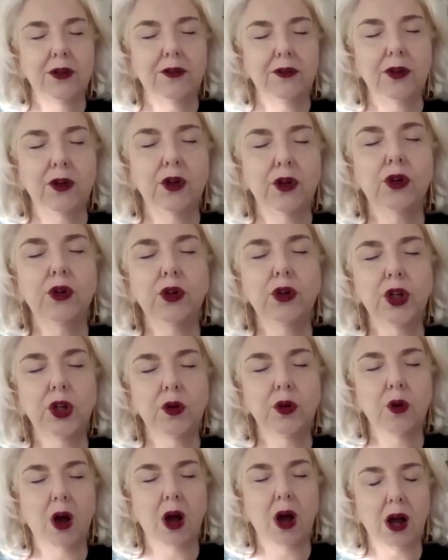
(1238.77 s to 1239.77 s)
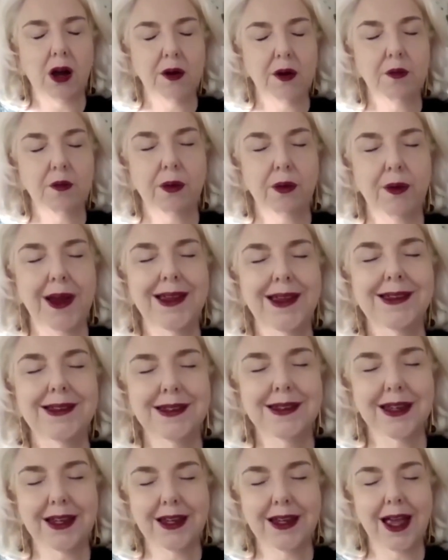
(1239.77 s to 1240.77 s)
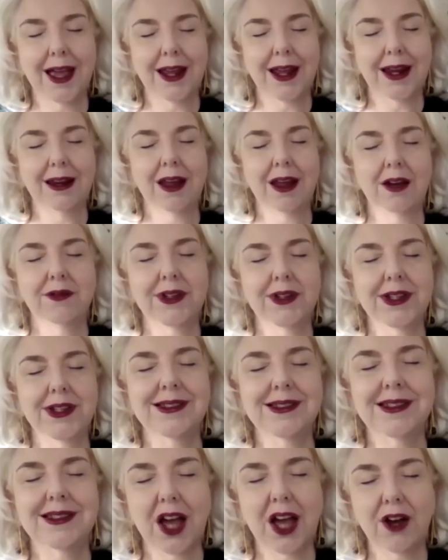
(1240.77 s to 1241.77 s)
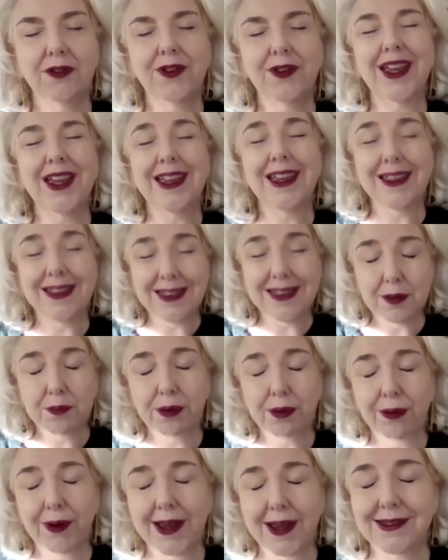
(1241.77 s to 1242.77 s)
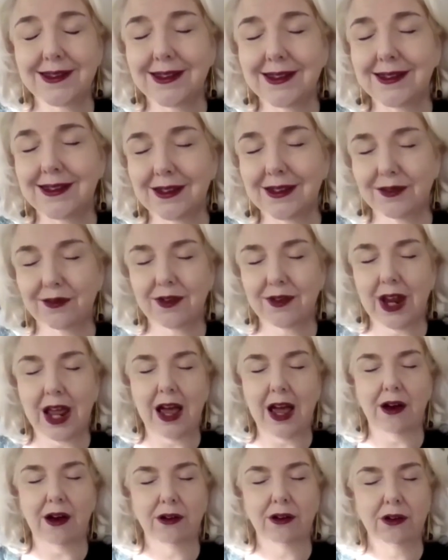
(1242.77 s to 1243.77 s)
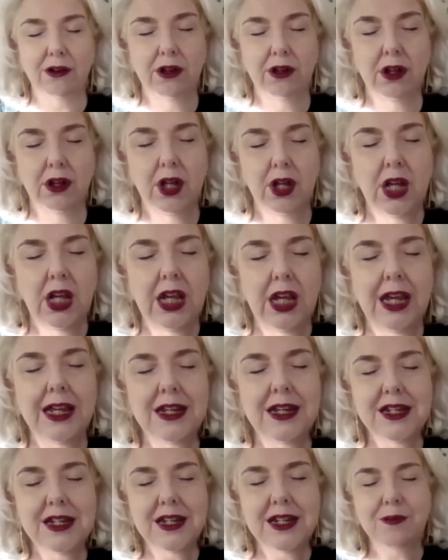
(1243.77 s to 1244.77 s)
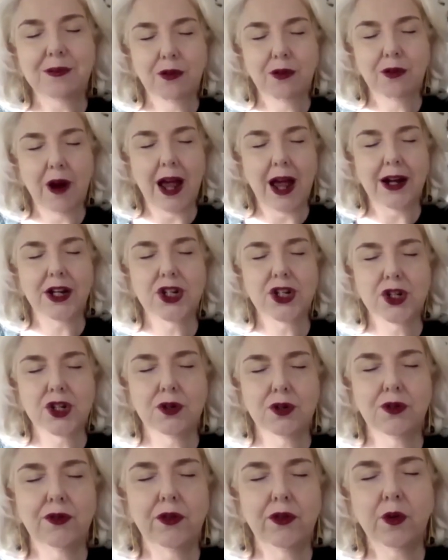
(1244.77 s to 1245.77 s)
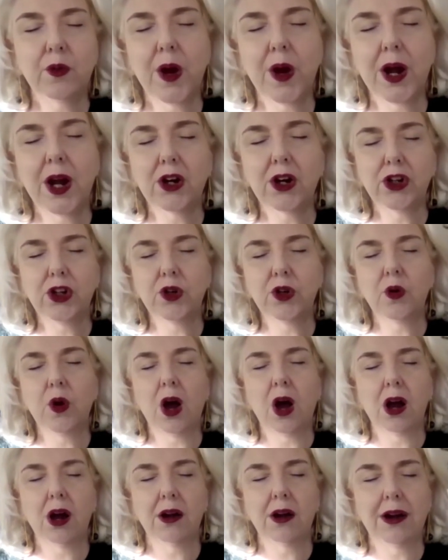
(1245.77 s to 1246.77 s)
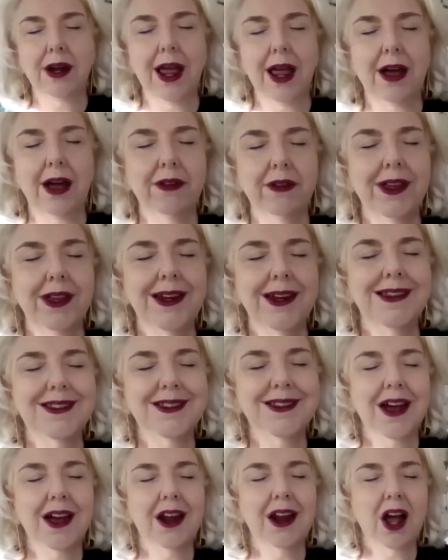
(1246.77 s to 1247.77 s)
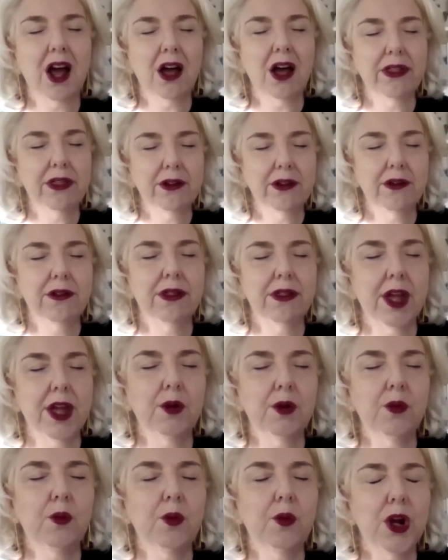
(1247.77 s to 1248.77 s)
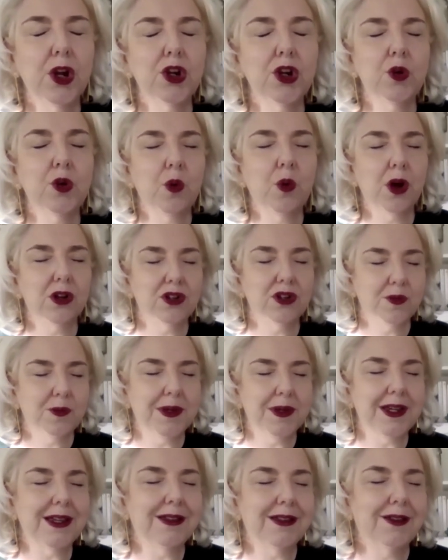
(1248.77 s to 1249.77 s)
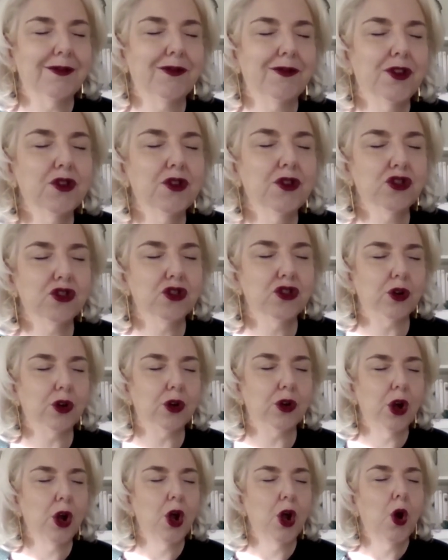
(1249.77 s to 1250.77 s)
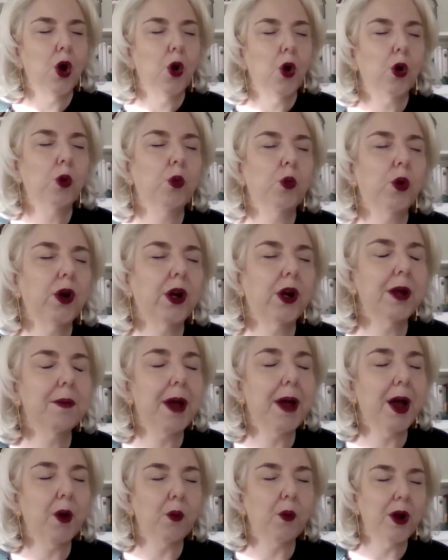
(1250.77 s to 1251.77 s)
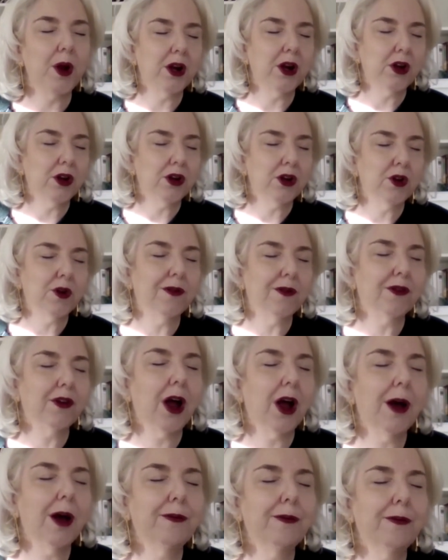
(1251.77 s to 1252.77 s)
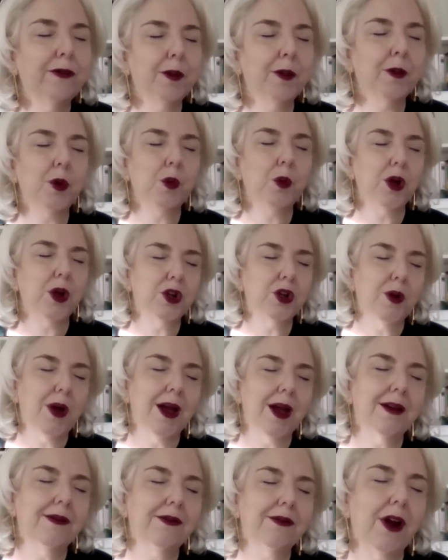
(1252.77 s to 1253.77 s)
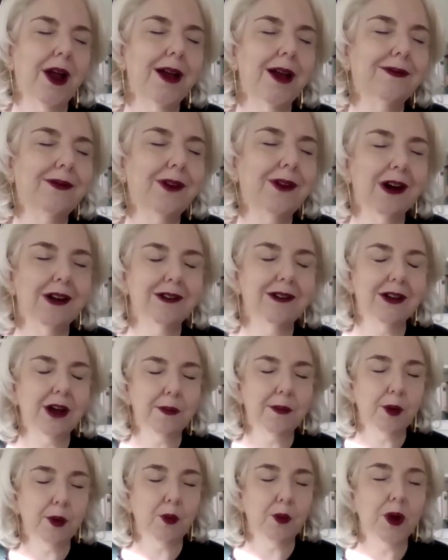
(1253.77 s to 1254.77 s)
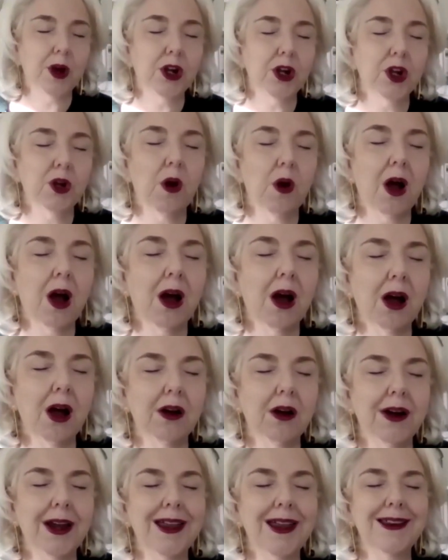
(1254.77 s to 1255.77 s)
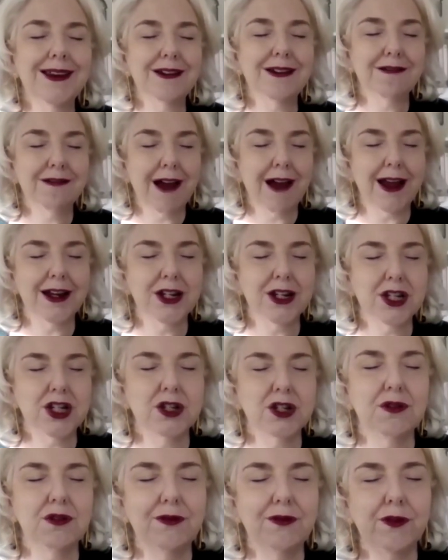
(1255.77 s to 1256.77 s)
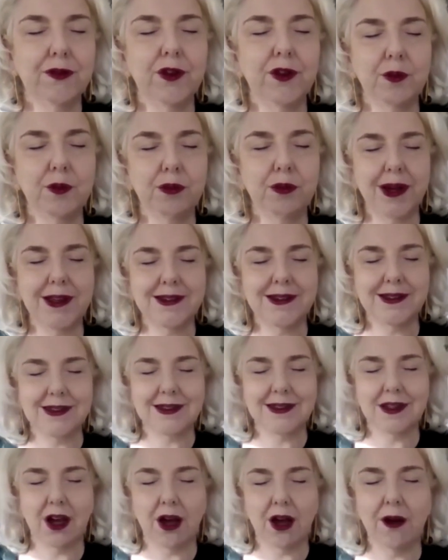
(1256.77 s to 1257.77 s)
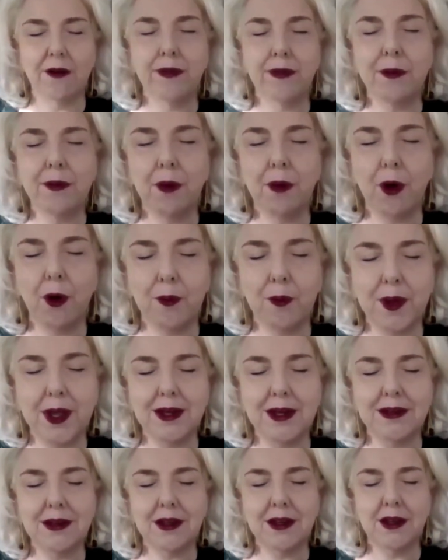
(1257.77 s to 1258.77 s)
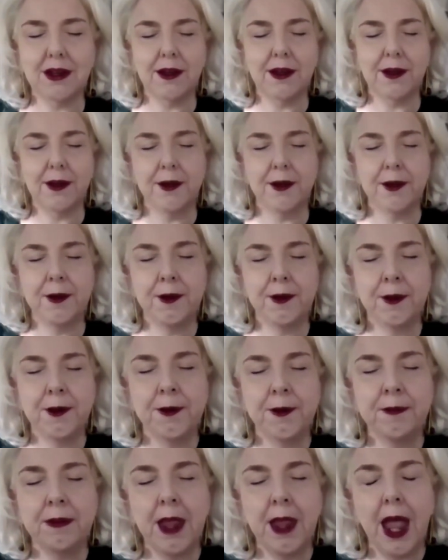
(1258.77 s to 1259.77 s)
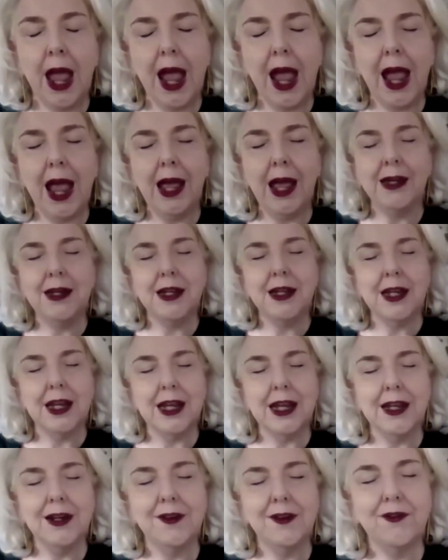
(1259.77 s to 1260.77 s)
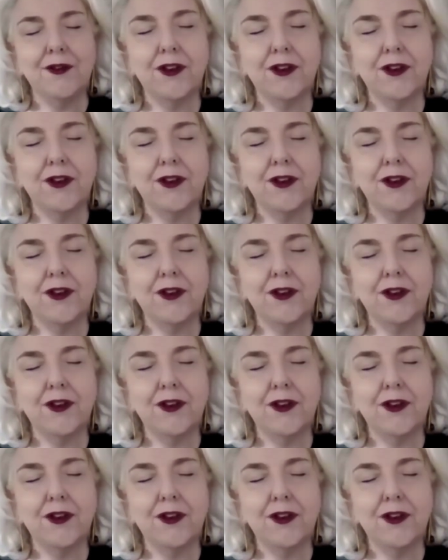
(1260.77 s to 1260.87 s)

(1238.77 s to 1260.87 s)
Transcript: for who you are, embracing and loving self in the presence of now, in deep gratitude for where you are now, that is not other than where you want to be in the future, or worrying about where you have come from or what you have or have not done, but where you are, in gratitude for the presence of the moment and in